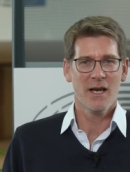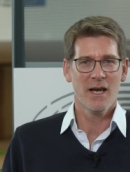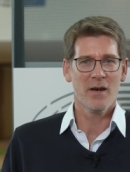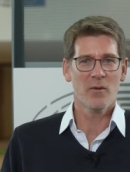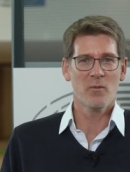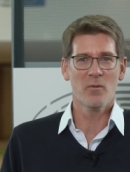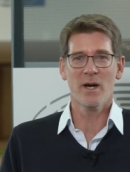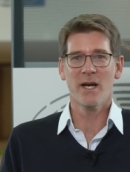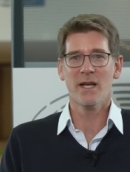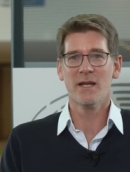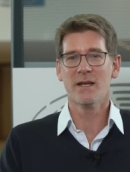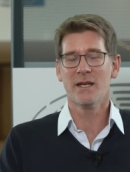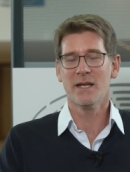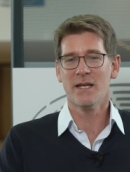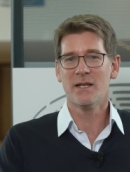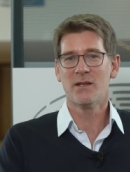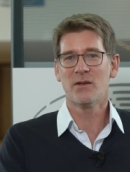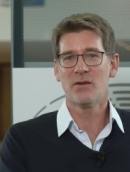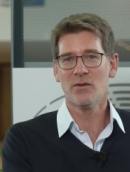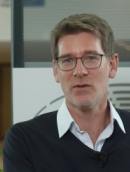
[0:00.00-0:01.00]
when
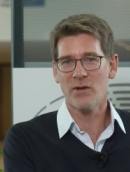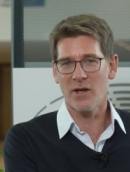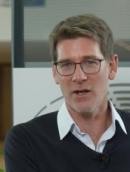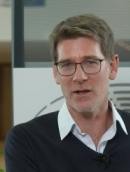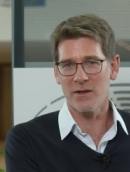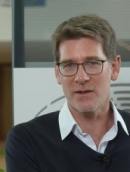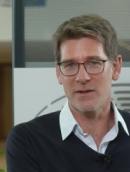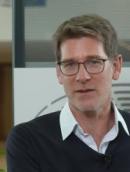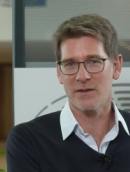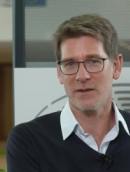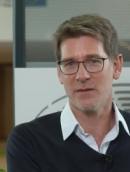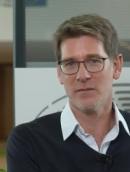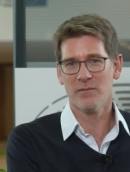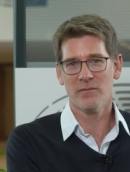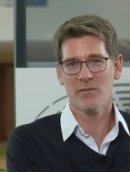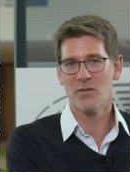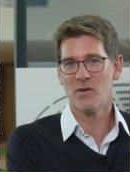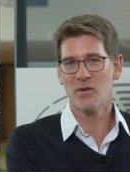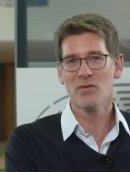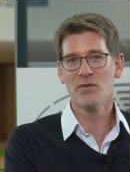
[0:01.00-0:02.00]
it took us
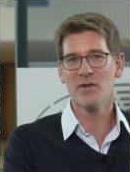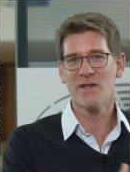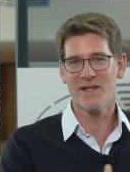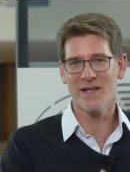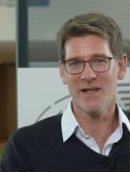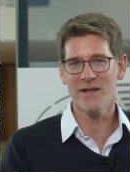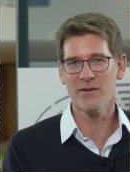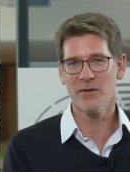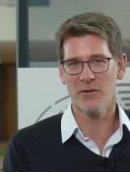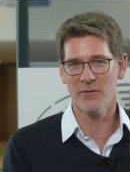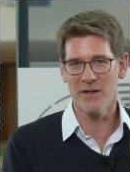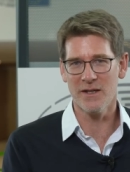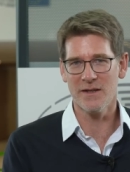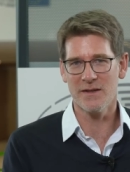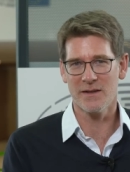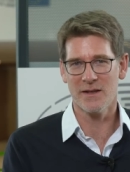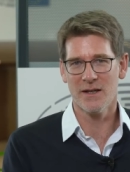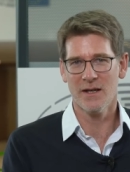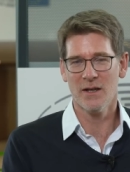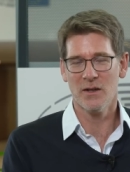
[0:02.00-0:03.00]
2
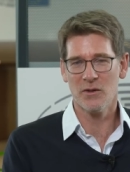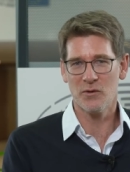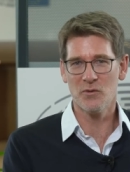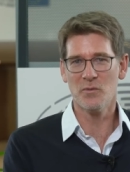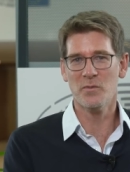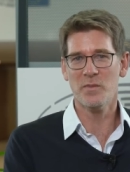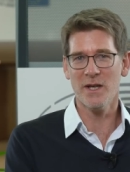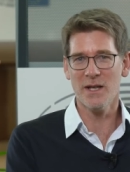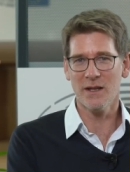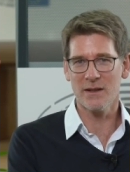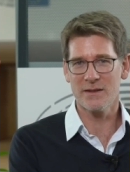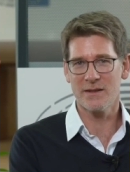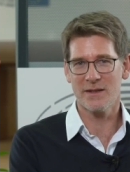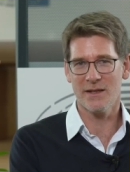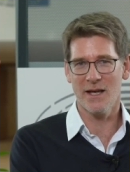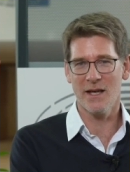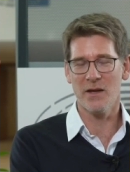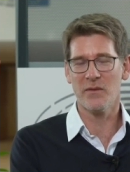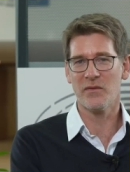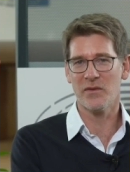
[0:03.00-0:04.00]
centuries to build
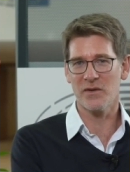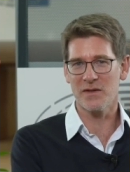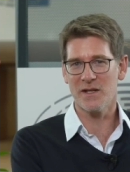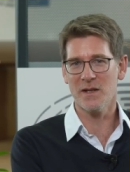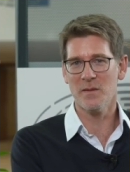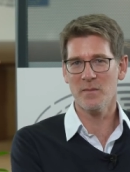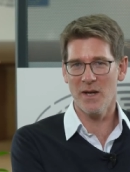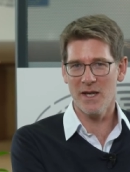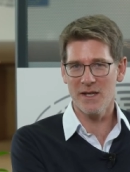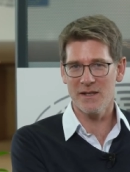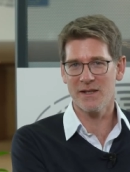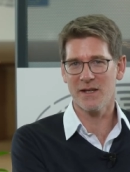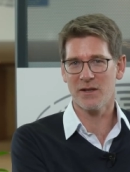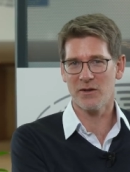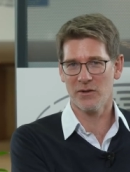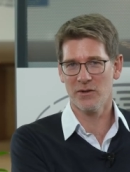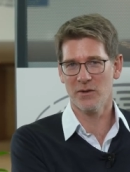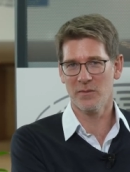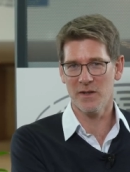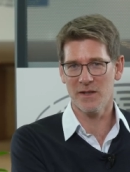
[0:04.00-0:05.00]
a fossil-based
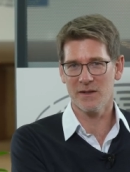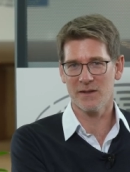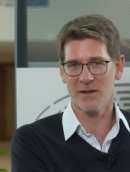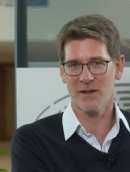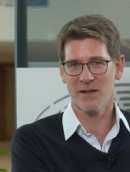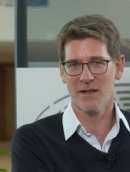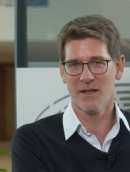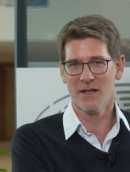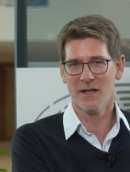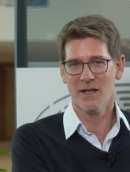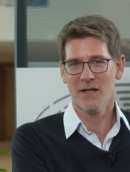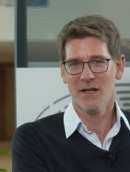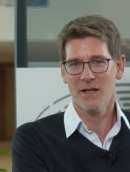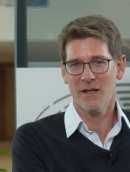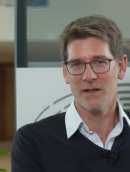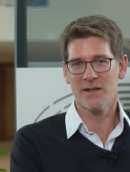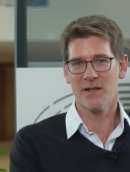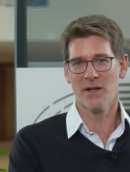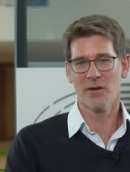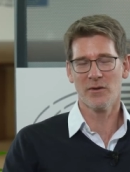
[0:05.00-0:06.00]
economy.
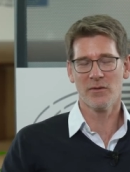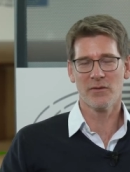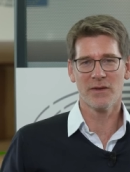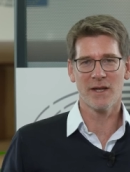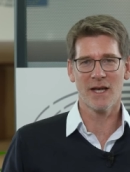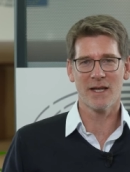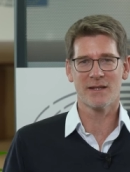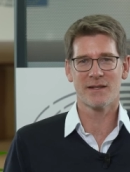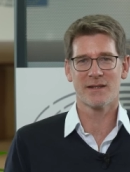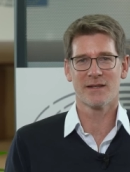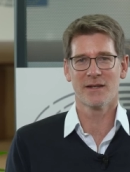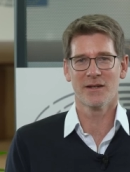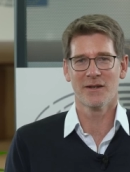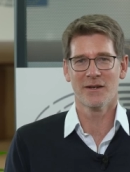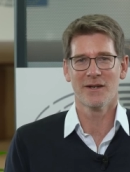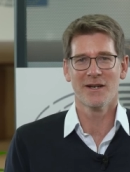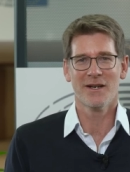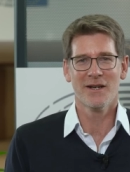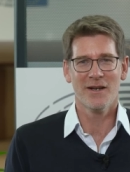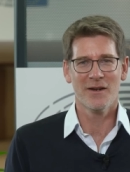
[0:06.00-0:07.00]
So that's
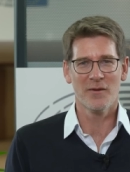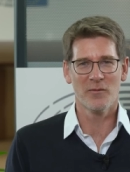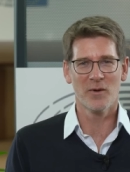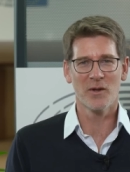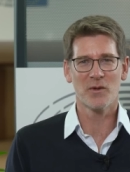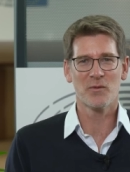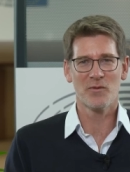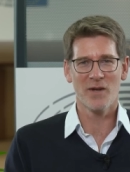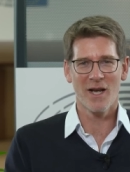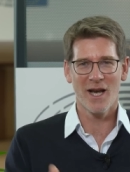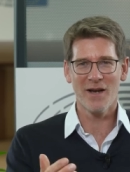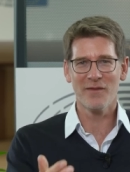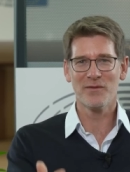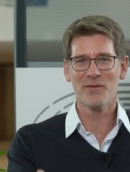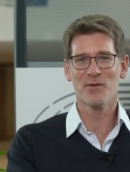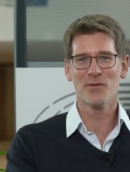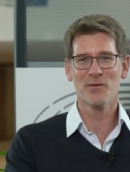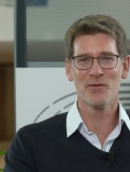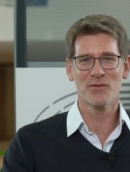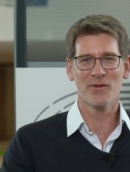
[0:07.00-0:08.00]
what we have
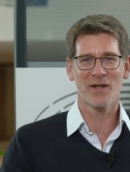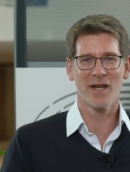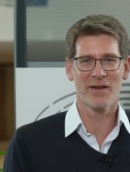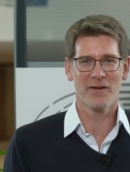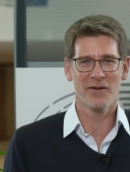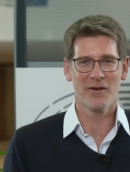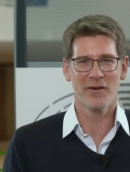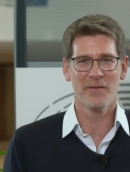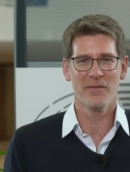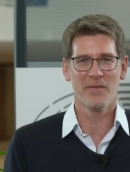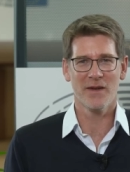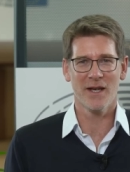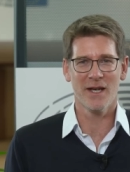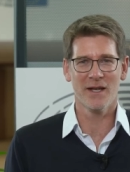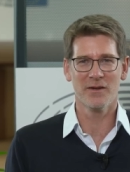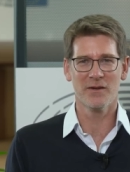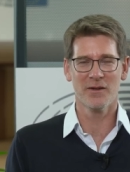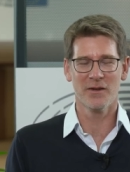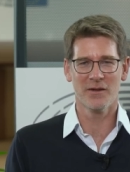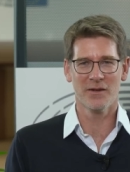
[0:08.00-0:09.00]
to do together.
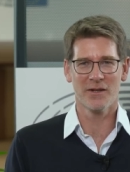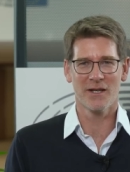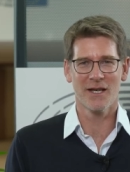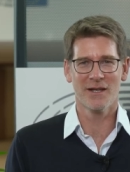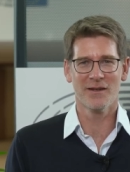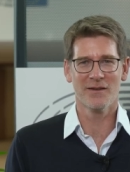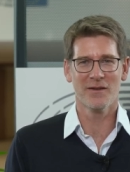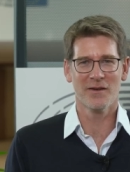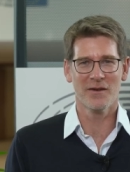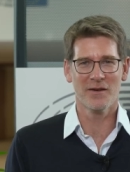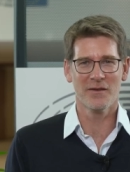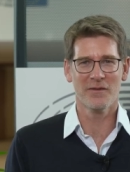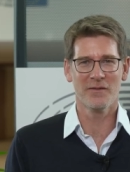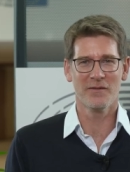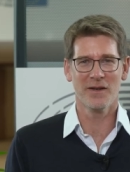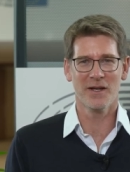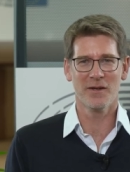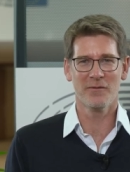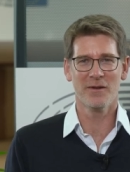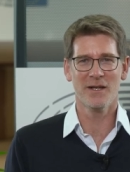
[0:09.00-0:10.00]
And again,
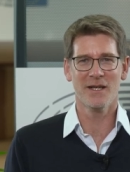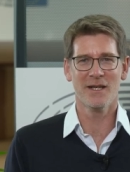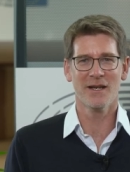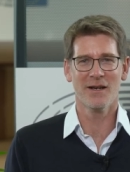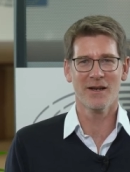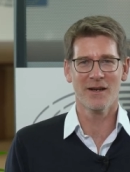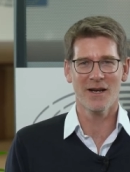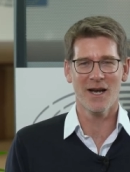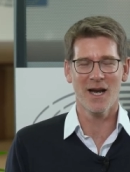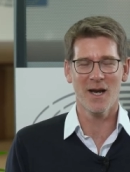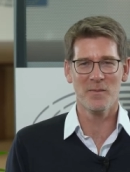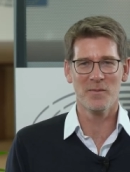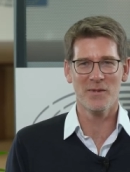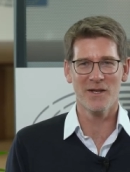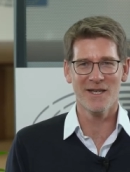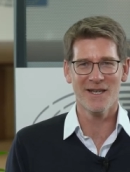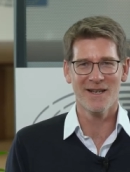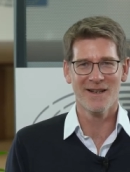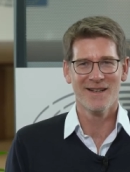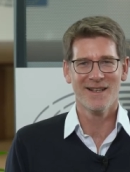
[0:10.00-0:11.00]
very
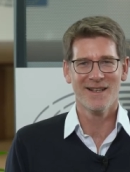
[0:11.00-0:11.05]
happy